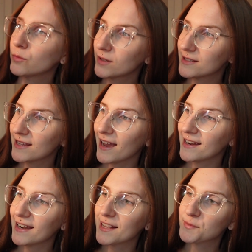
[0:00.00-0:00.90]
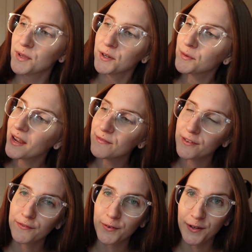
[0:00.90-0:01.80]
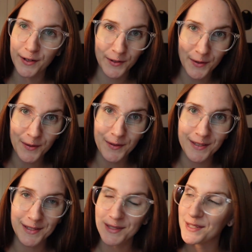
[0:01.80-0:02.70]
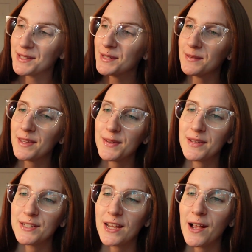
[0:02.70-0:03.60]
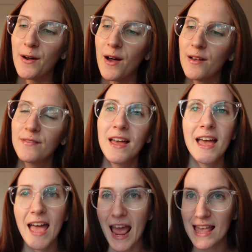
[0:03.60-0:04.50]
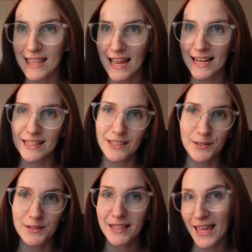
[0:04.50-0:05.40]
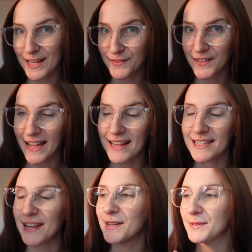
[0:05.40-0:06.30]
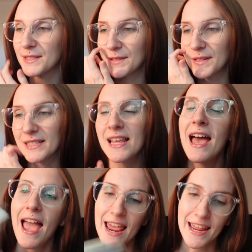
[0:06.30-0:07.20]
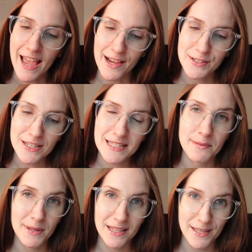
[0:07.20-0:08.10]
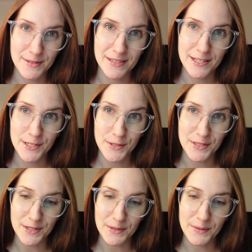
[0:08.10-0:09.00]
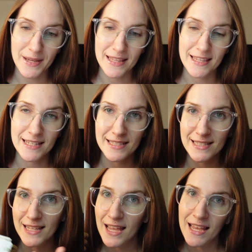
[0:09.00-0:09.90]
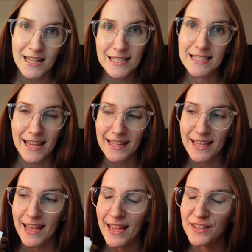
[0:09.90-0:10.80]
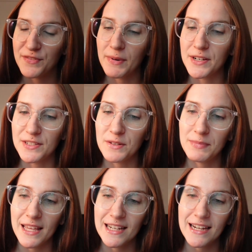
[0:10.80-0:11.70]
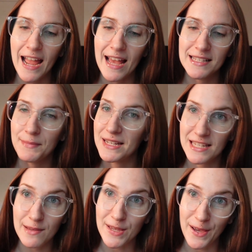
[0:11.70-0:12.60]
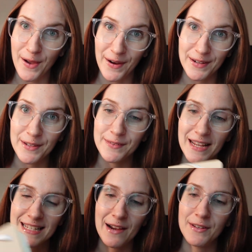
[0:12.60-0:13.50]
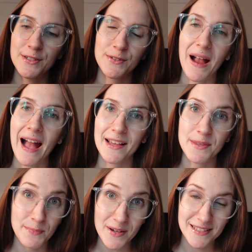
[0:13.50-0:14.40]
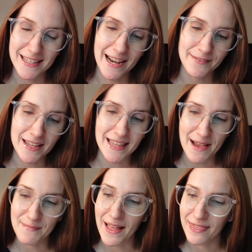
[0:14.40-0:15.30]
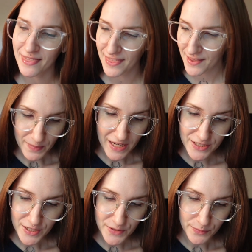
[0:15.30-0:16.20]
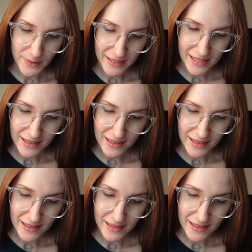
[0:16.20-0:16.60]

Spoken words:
one side, it has what you're grateful for, goals to do that you can check off, and then a little can't forget and notes and doodles. And I actually typically use the to do in this daily kind of personal planner as my TBR, and I'll write down and track the books that I read that month. But I just really